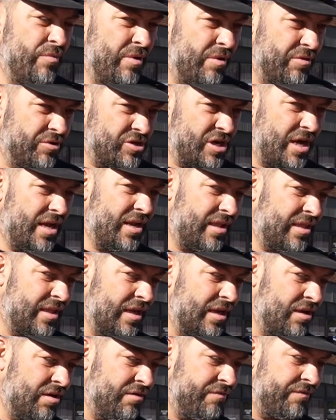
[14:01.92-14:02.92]
We were trying to
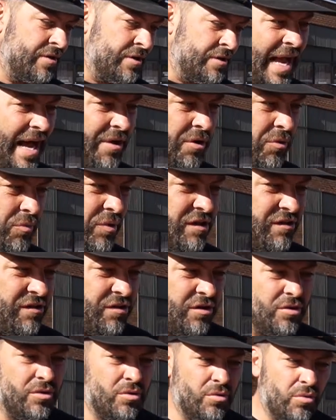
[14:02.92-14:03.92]
think of like how do we
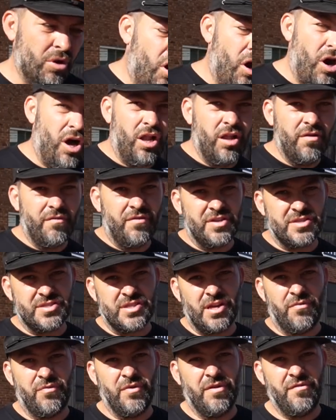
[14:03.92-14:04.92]
do all of the
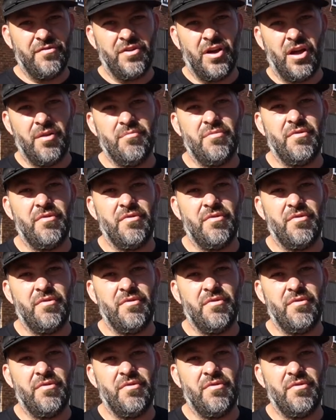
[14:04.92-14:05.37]
stuff we've done